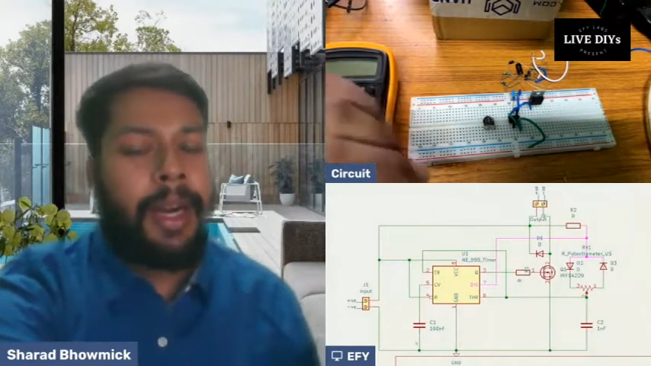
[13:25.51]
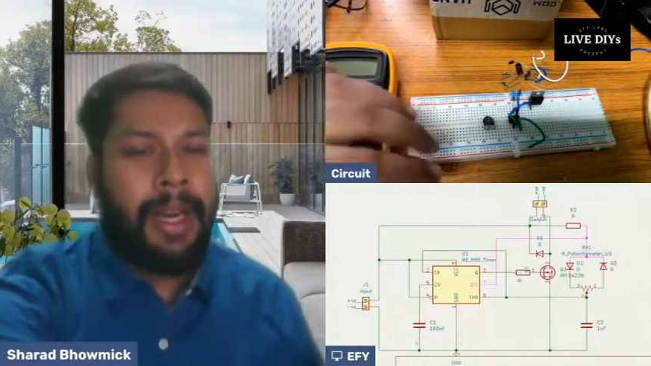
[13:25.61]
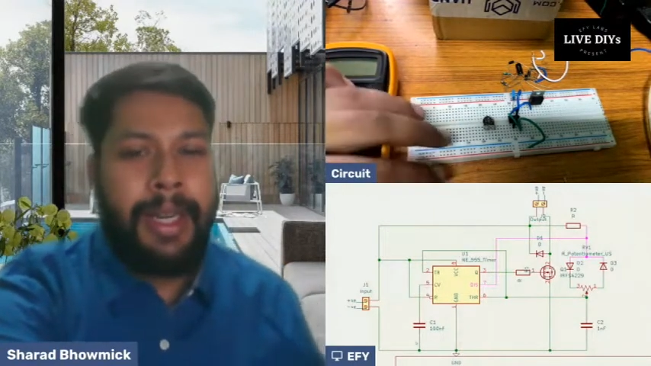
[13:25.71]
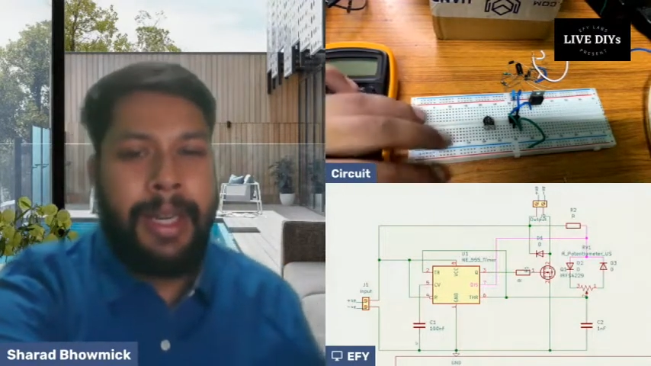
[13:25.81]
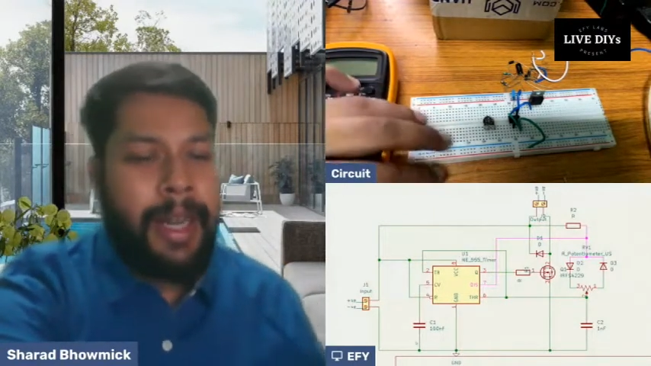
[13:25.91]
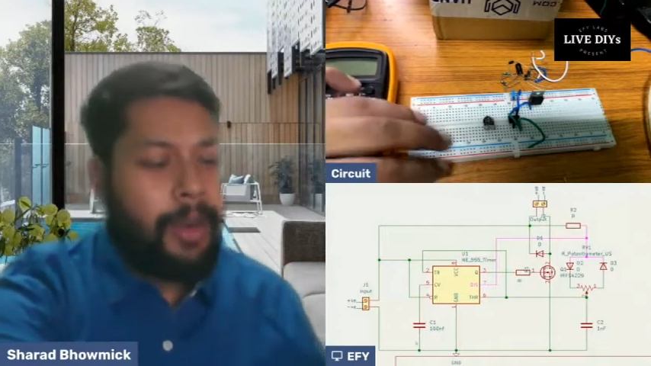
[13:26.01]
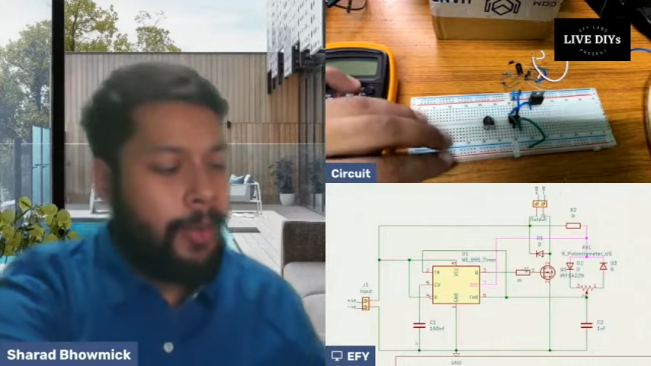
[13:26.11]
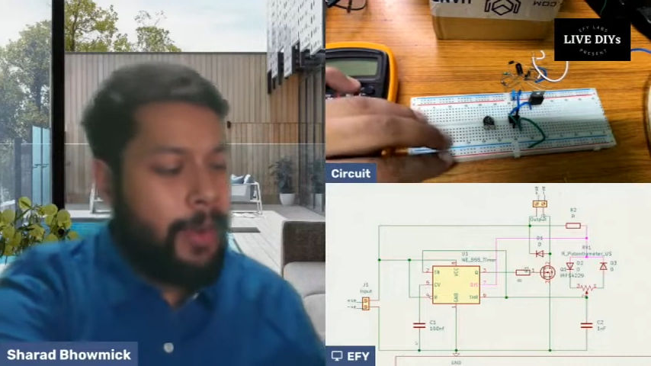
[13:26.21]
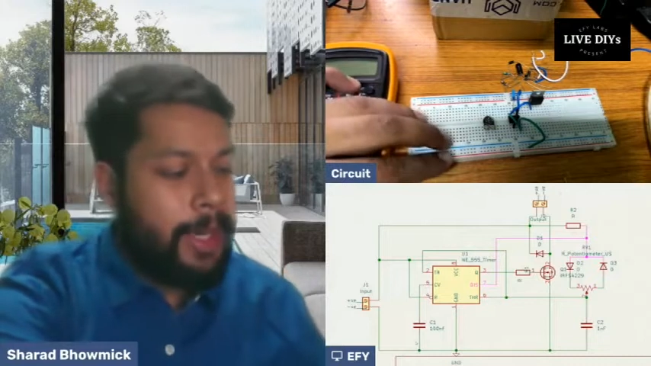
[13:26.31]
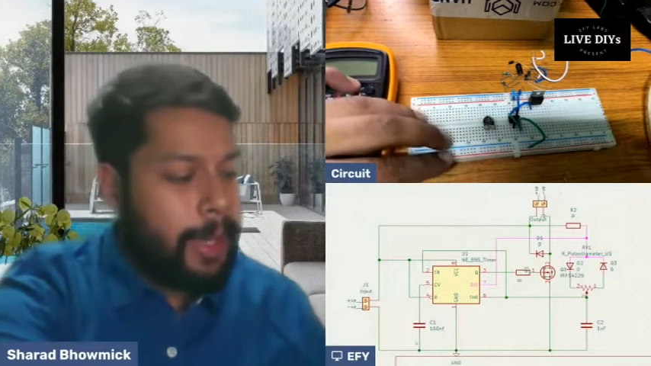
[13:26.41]
100
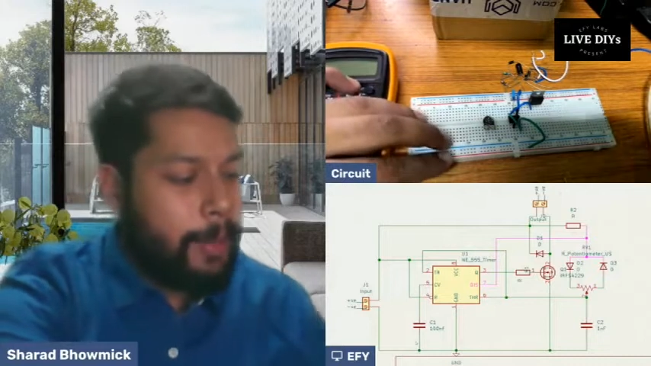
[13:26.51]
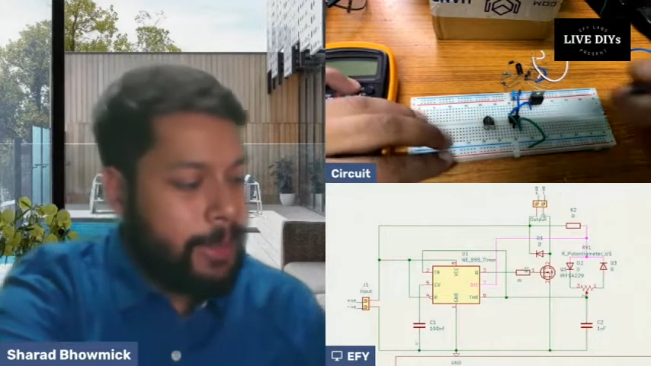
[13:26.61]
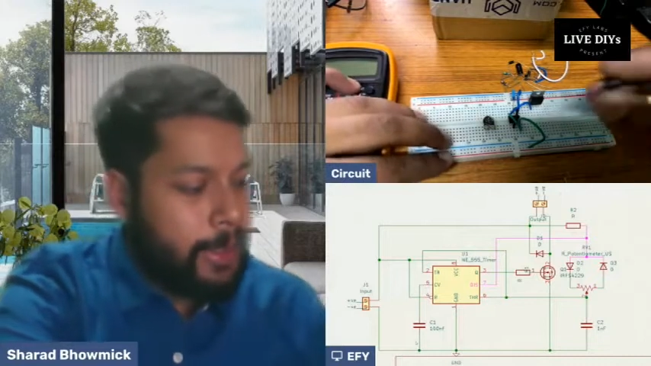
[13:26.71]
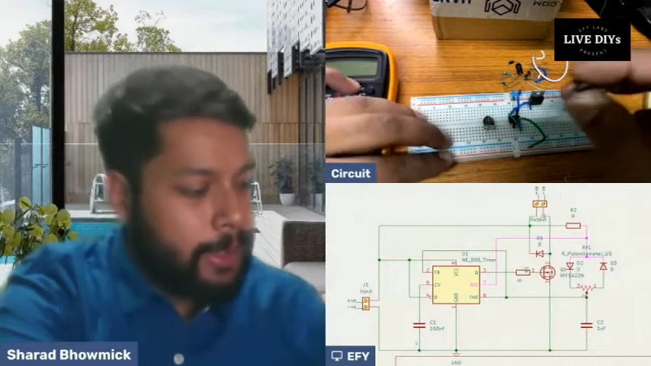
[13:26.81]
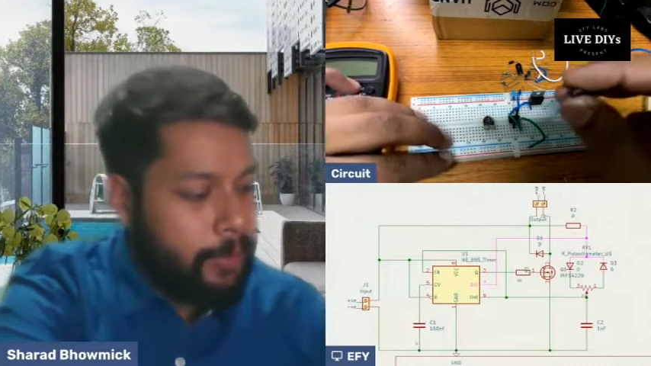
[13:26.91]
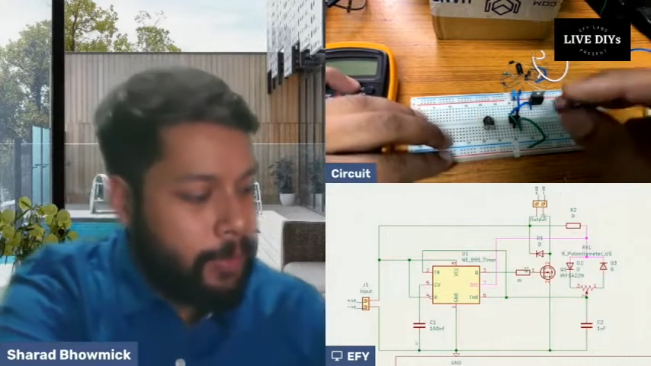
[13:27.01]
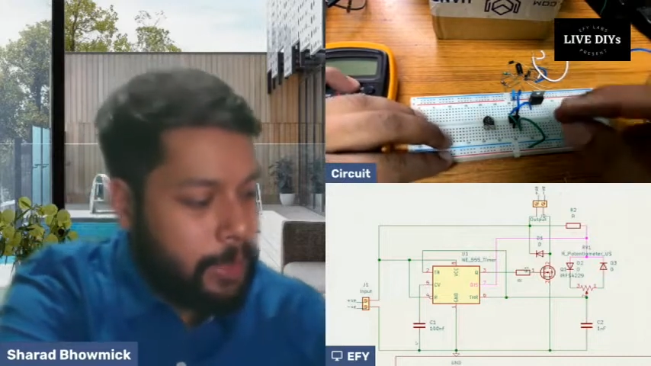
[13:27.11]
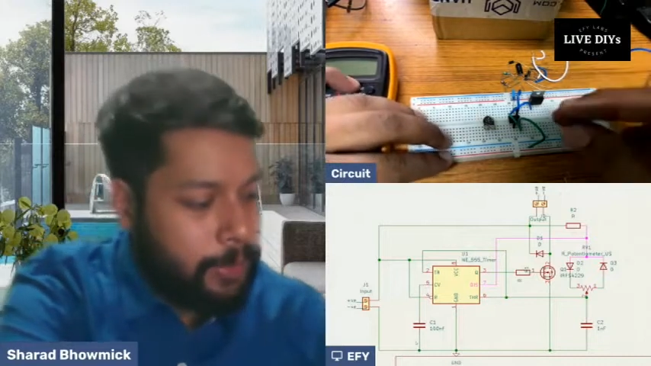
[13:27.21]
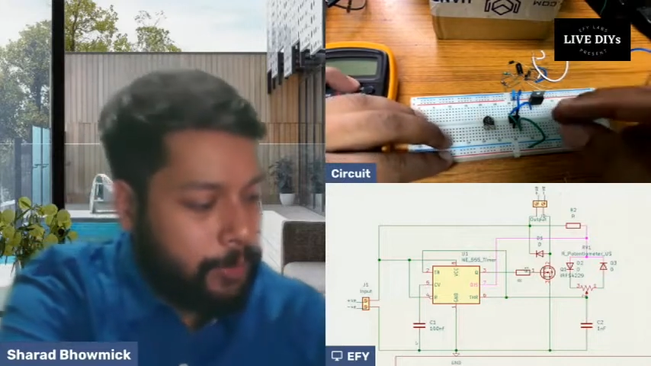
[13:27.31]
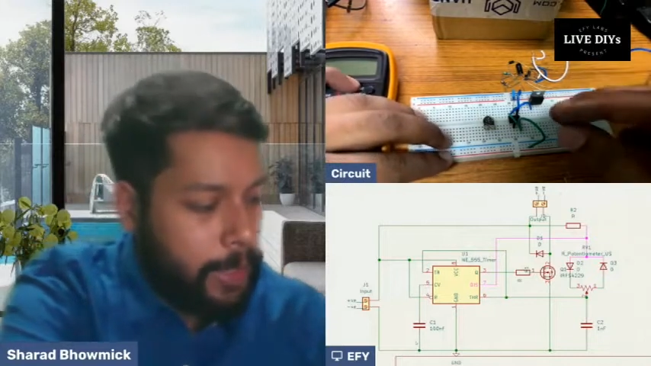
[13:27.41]
nanofarad capacitor
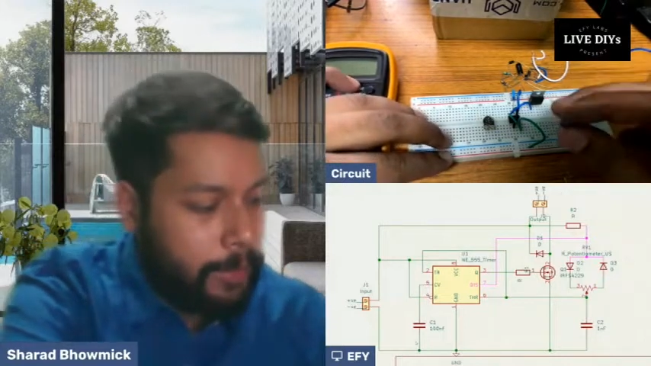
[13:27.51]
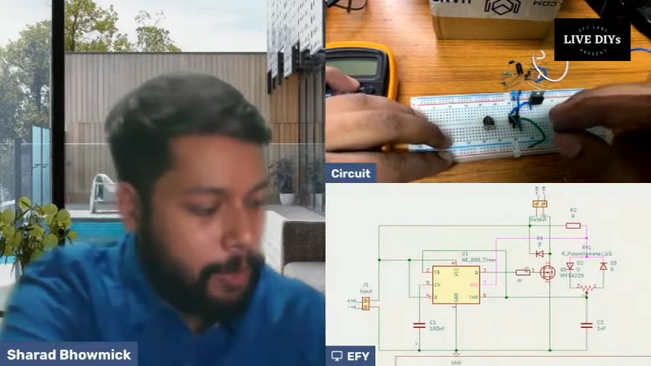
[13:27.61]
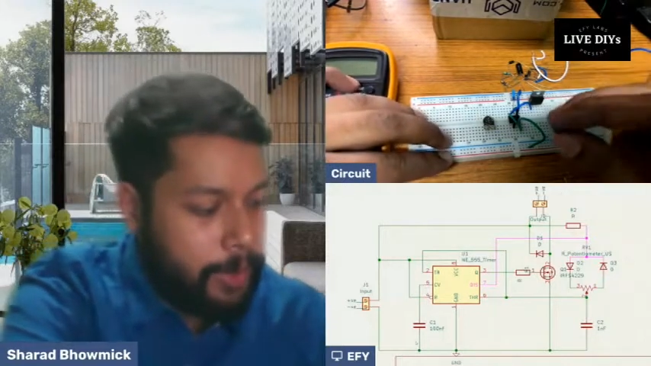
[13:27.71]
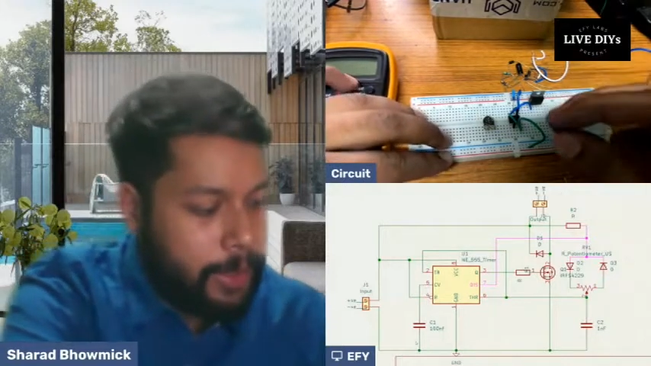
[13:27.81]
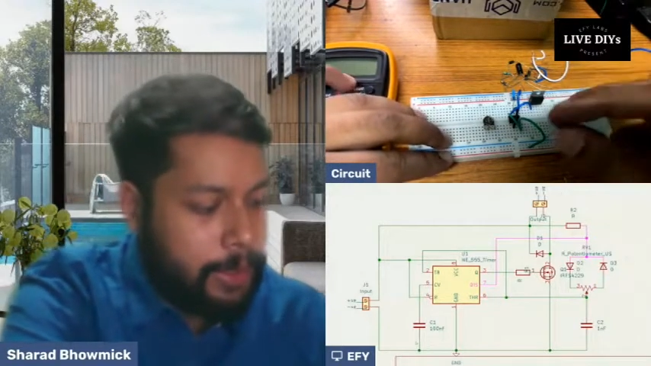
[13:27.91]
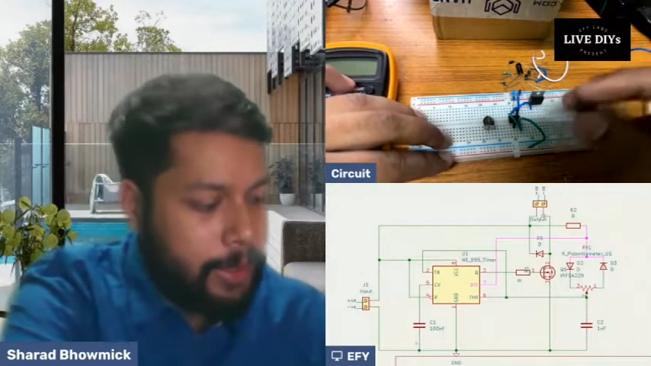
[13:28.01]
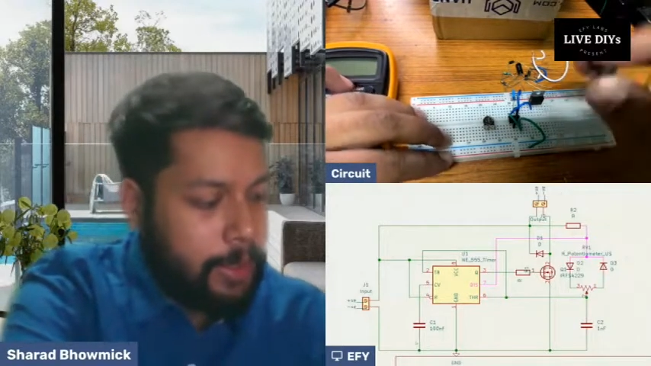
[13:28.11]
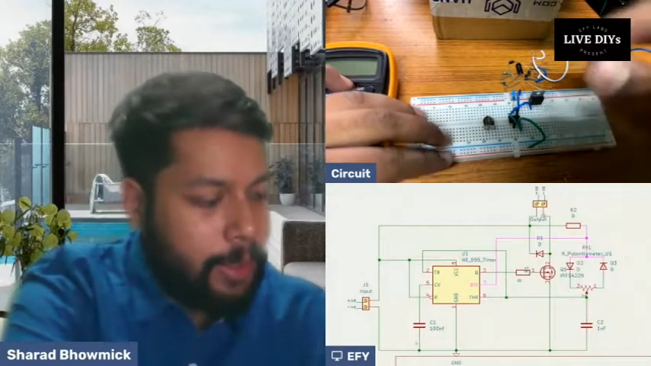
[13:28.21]
works fine for this.